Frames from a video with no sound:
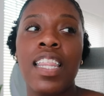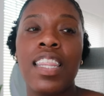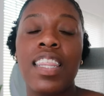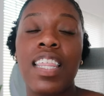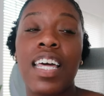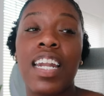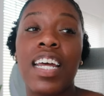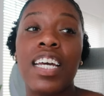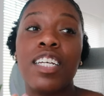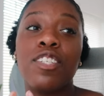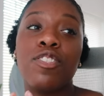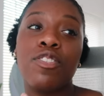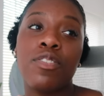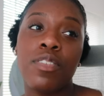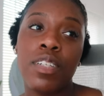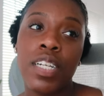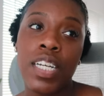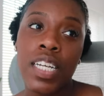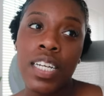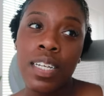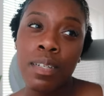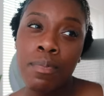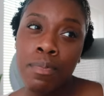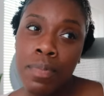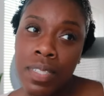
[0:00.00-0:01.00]
that I
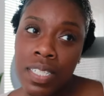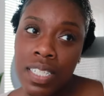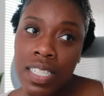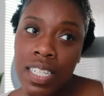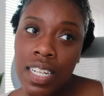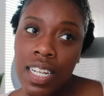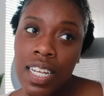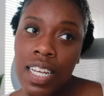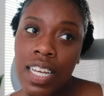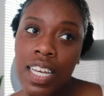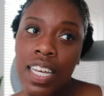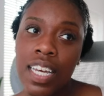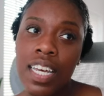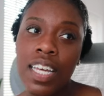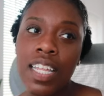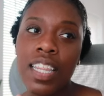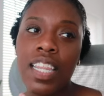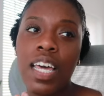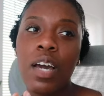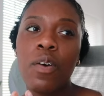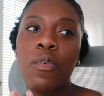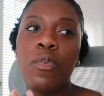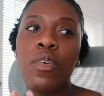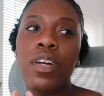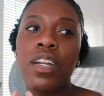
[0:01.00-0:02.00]
dreamed
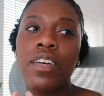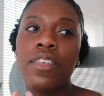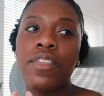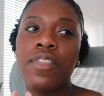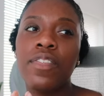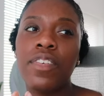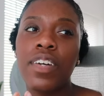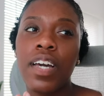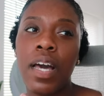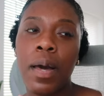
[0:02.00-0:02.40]
that would have